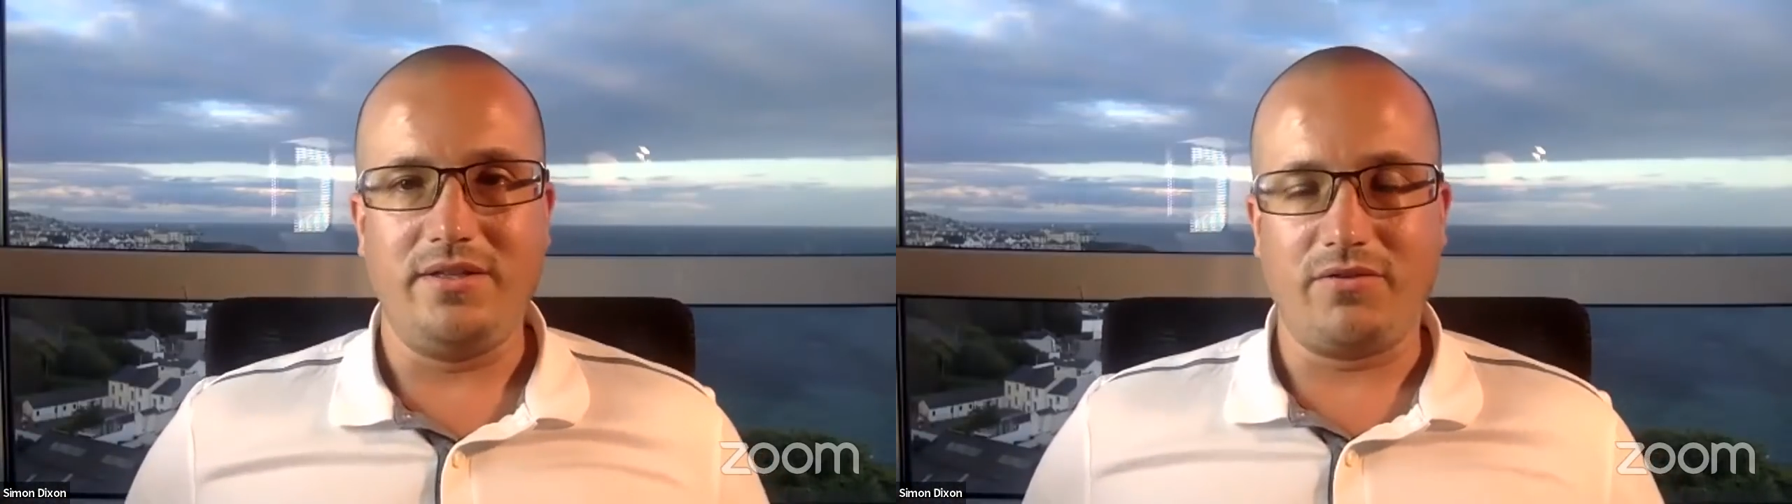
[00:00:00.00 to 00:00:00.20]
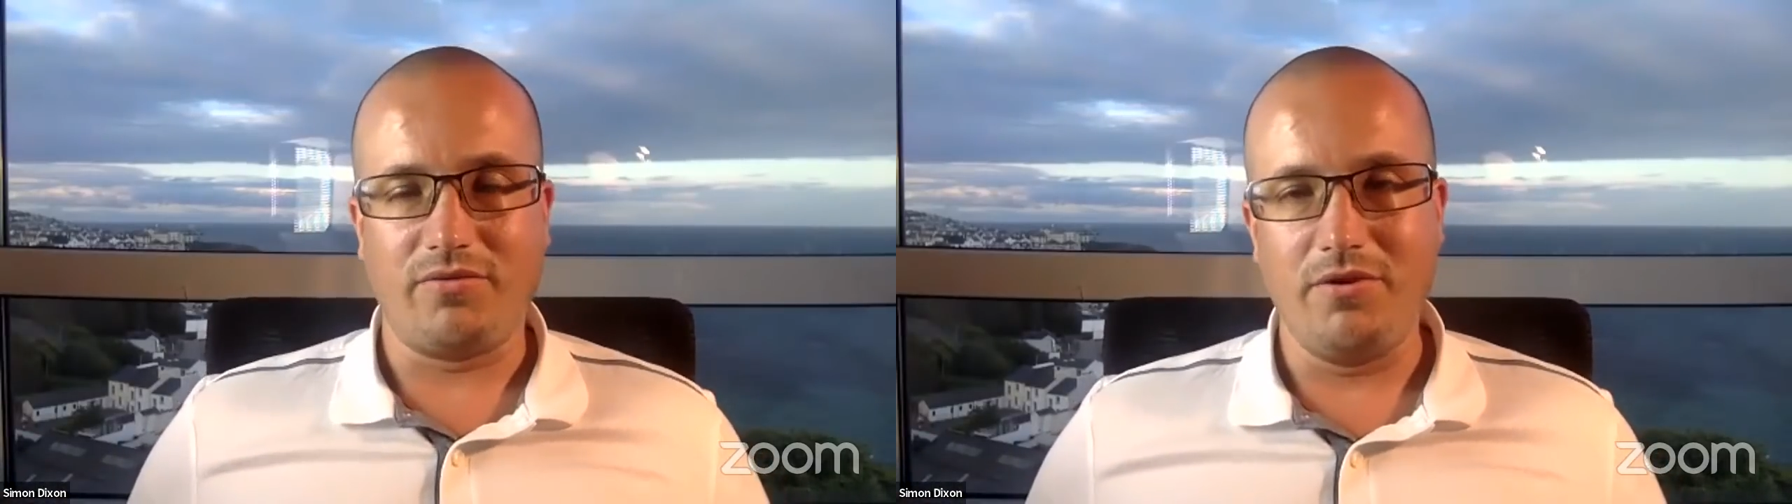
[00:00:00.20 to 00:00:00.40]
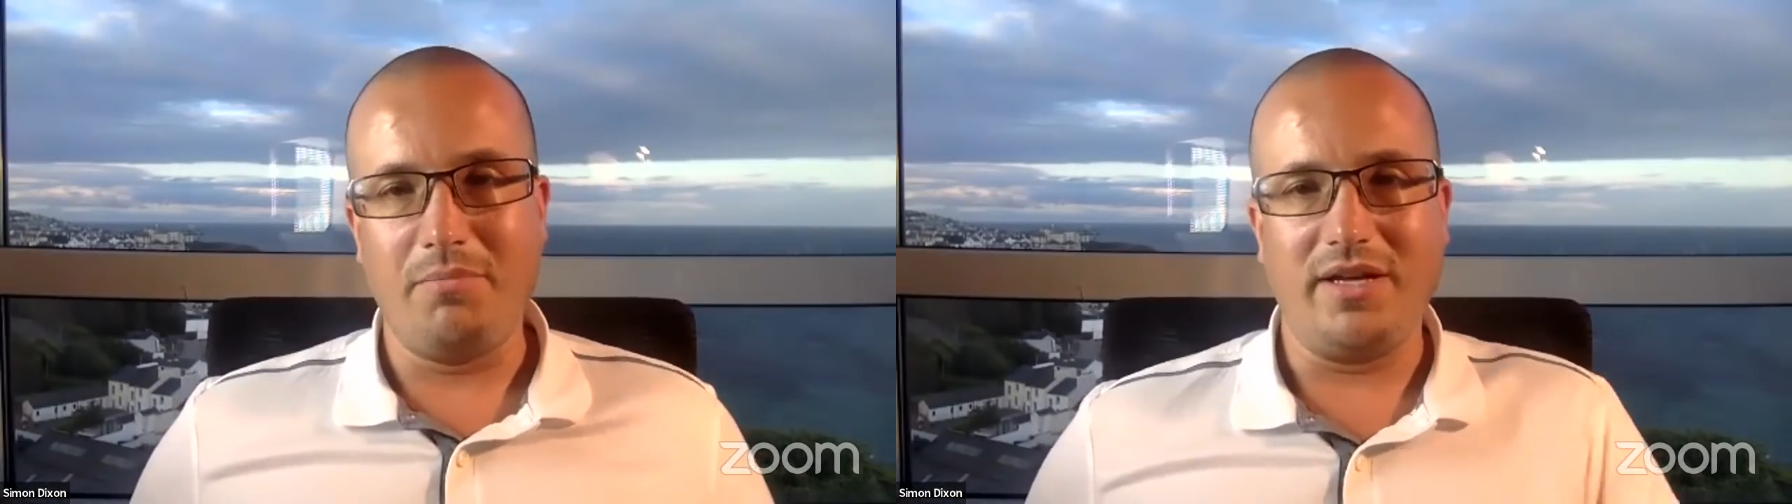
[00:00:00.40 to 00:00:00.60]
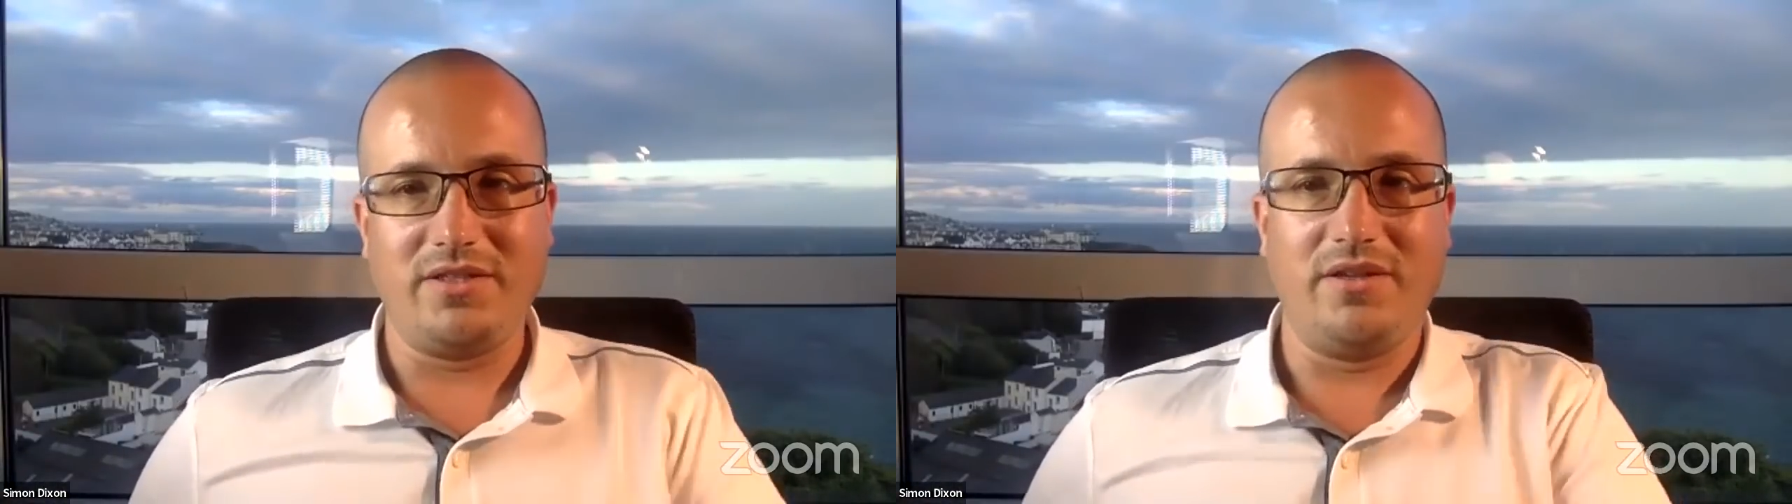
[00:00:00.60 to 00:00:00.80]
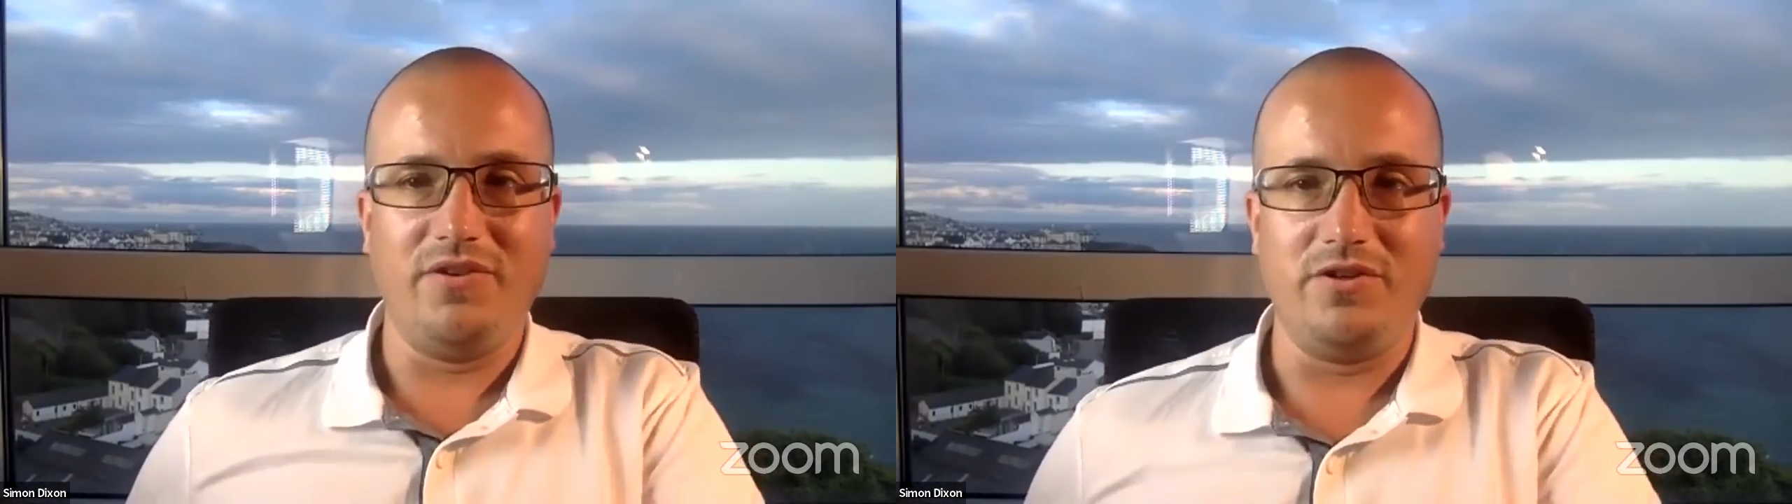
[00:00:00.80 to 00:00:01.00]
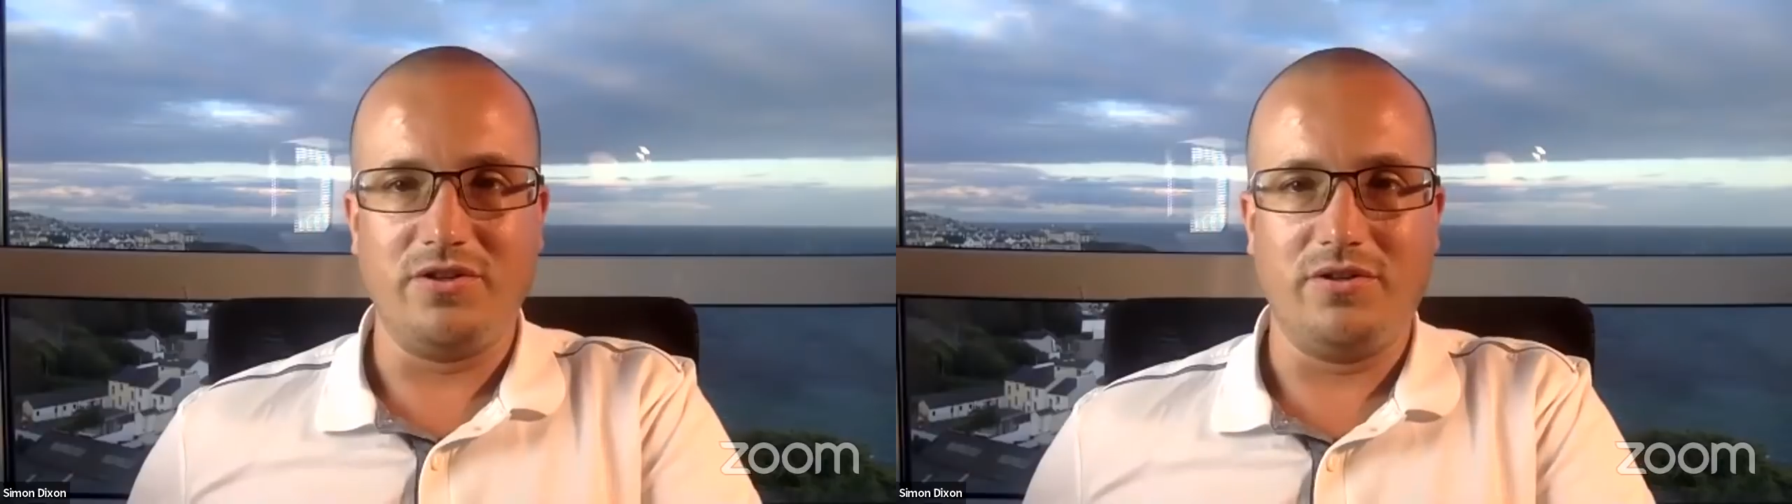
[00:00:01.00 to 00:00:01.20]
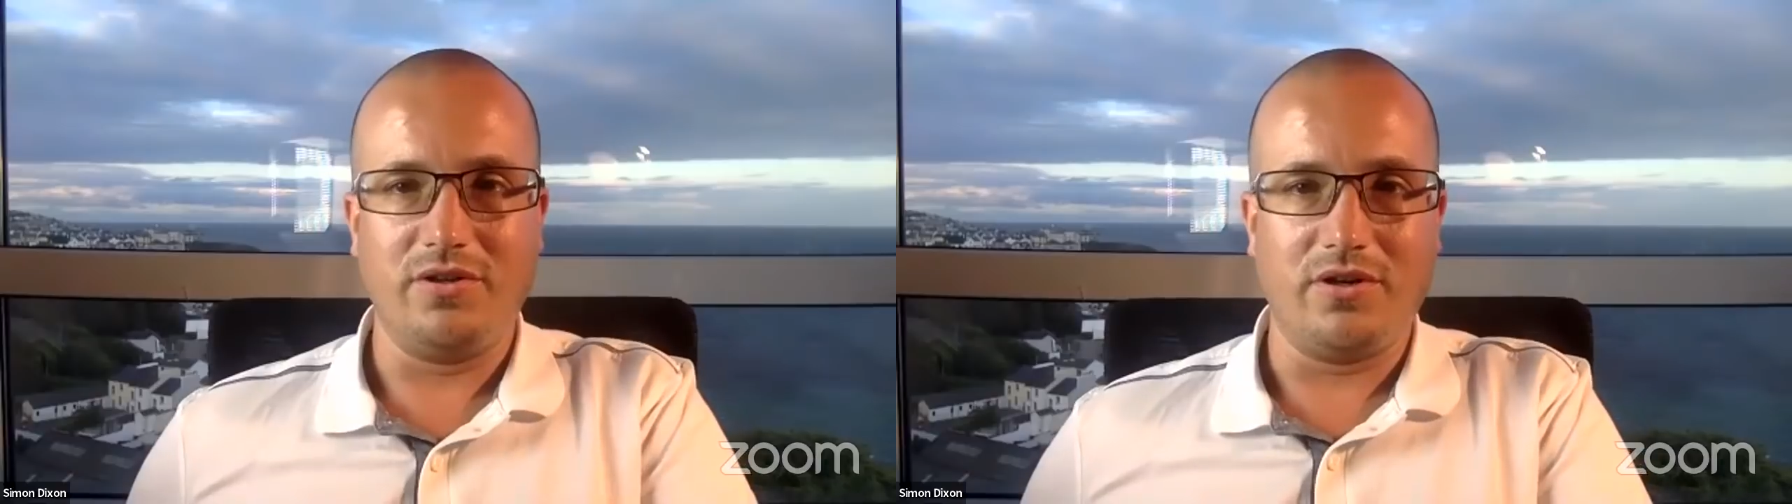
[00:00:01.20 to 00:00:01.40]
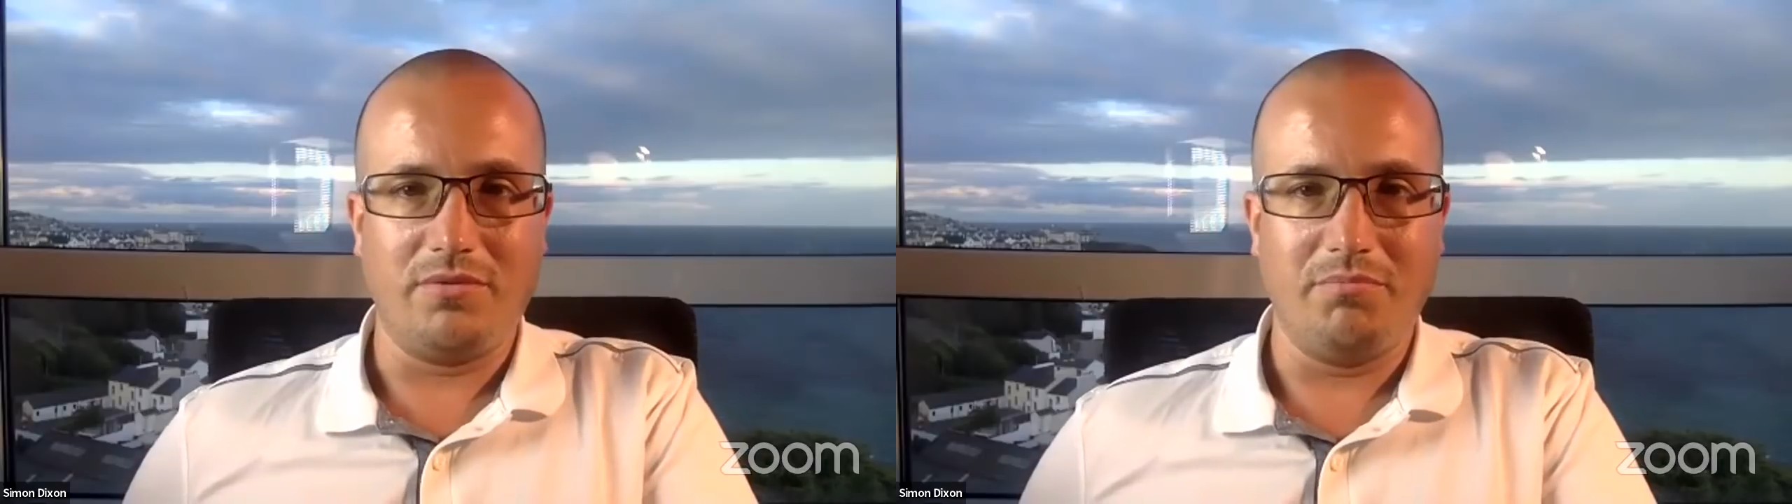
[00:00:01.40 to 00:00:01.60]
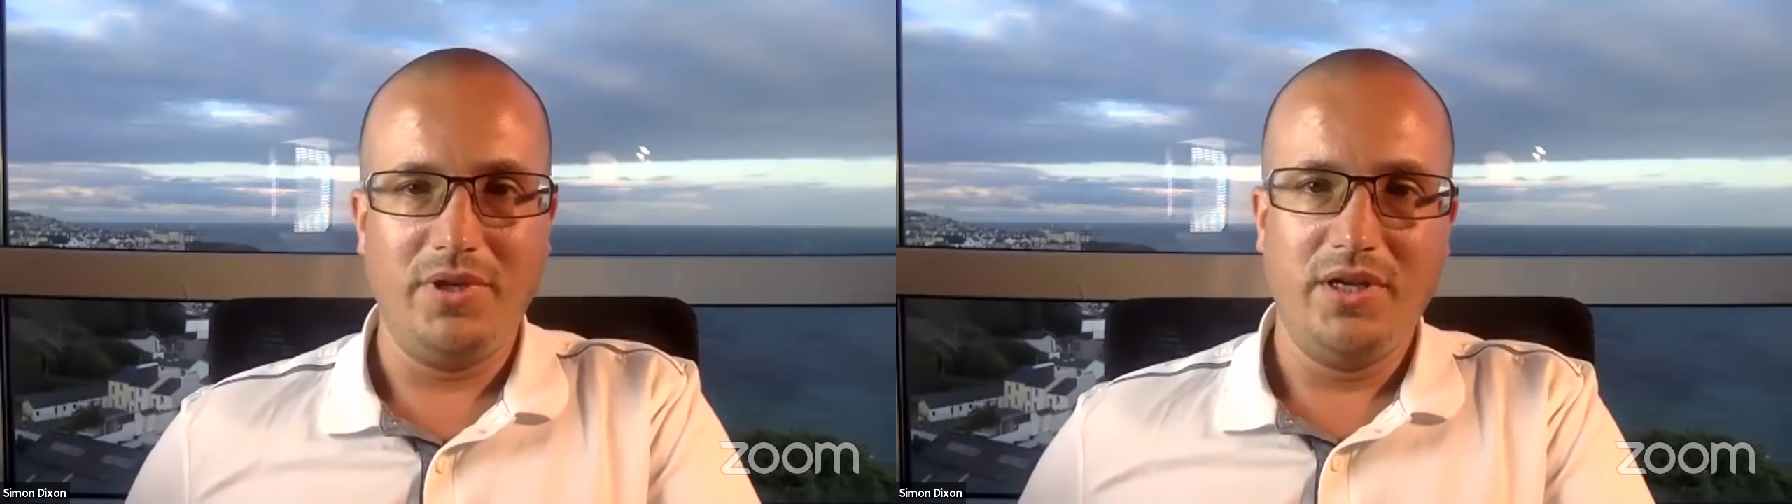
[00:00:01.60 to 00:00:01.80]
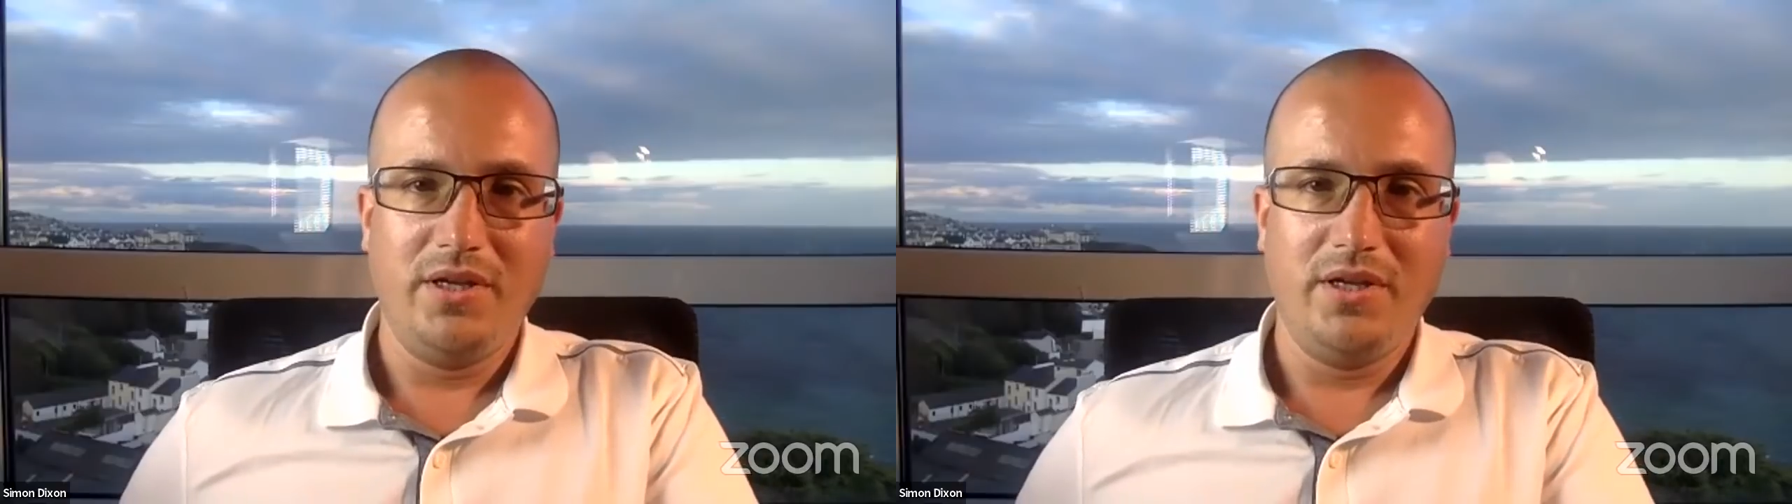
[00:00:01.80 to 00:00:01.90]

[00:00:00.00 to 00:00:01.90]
through banktothefuture.com,